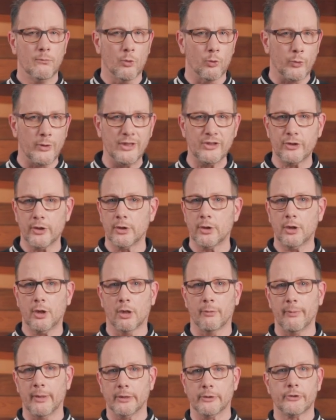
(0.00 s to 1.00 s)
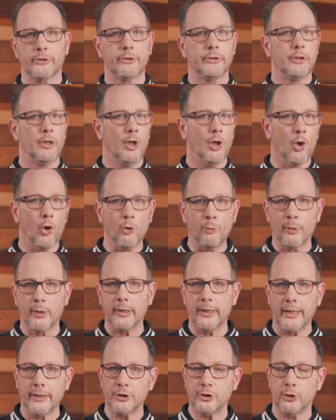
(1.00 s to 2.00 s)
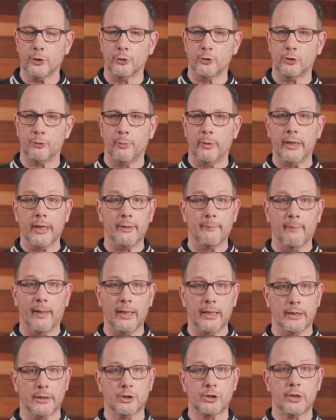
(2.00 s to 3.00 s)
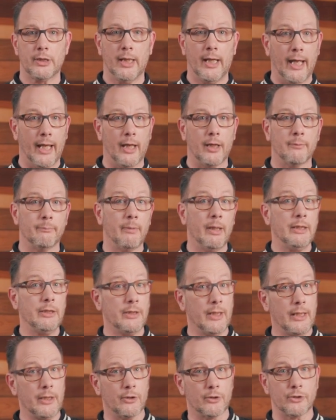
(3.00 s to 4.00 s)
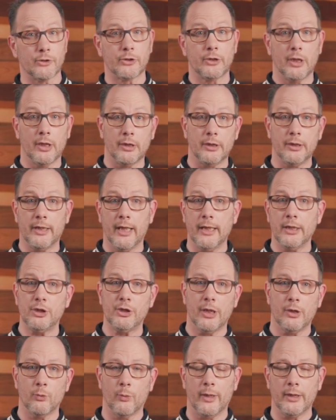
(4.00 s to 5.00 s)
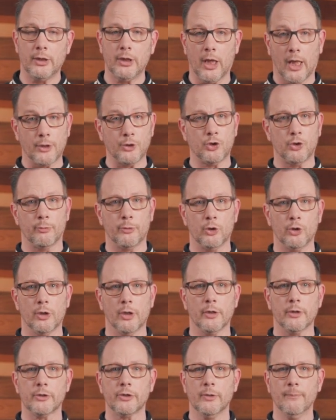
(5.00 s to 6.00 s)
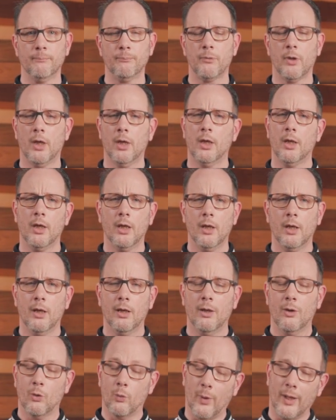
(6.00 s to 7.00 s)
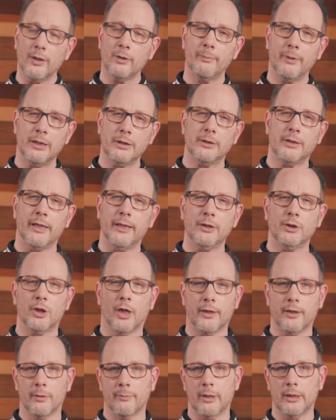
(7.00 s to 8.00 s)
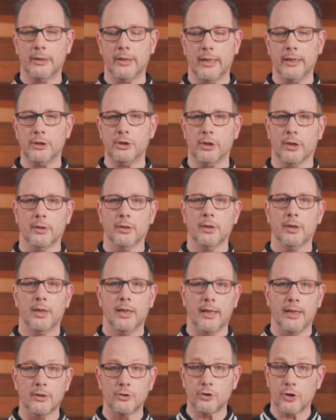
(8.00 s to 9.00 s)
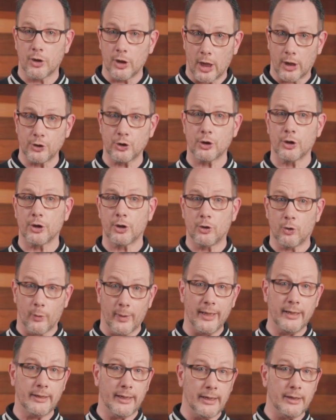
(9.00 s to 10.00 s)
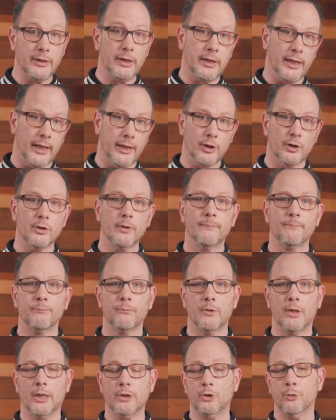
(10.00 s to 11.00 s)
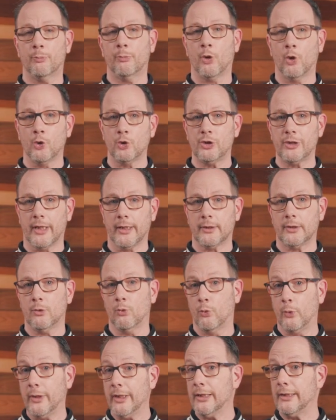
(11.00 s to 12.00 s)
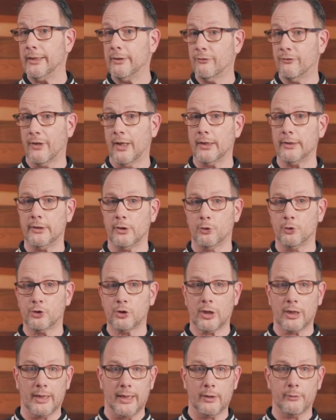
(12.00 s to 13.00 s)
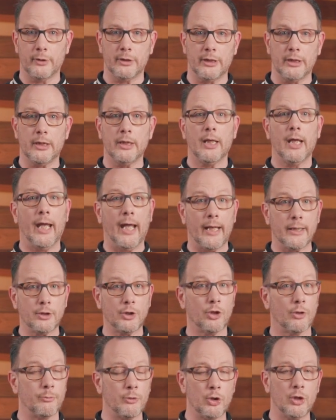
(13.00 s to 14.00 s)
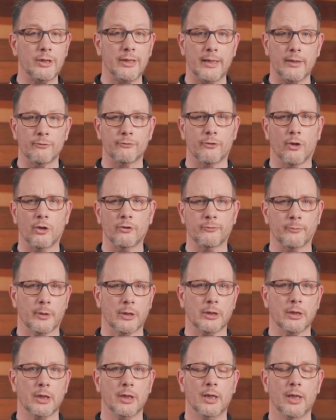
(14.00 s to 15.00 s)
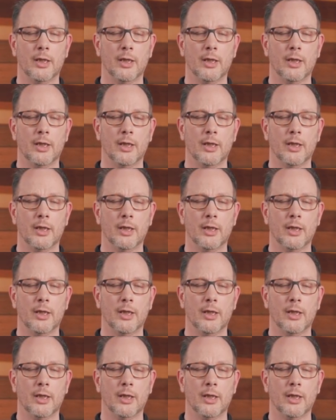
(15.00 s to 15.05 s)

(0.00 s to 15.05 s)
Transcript: recent commits, open issues being managed, and maintainers engaging with contributors. Well-maintained documentation is another great indicator that the project really values clarity and community involvement.